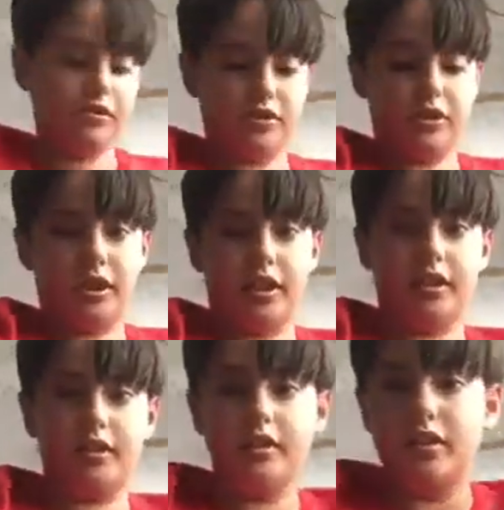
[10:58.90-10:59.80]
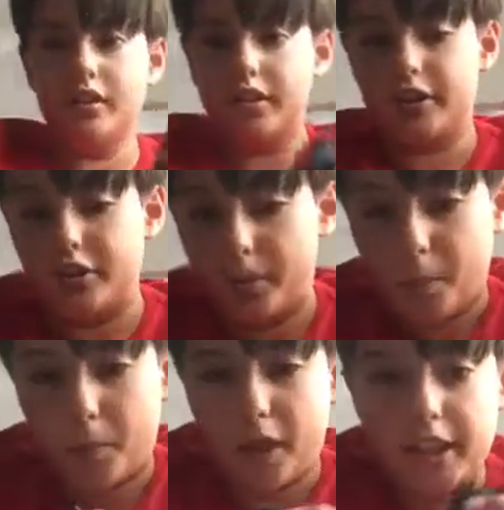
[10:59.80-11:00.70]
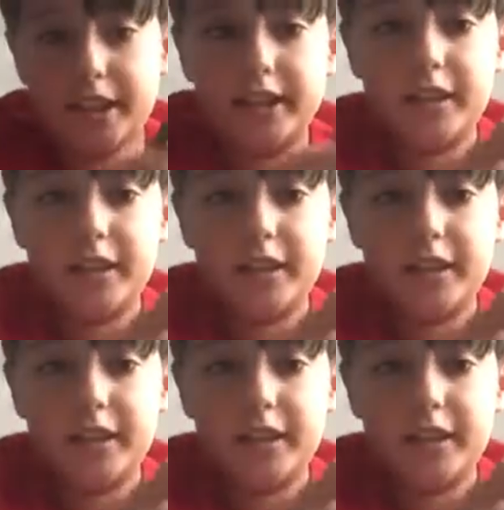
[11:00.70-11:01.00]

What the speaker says: So like, so you press